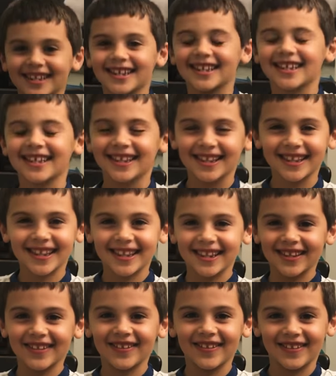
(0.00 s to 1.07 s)
so what are we
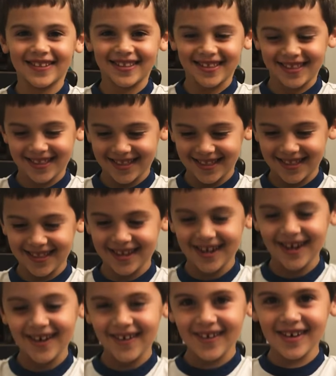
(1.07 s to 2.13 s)
doing right now? We're,
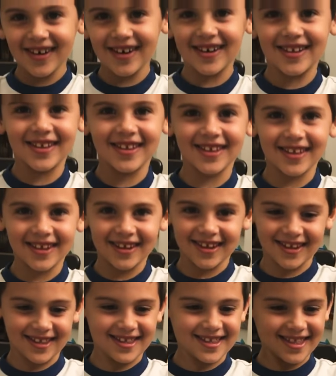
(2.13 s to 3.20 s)
we're doing your um,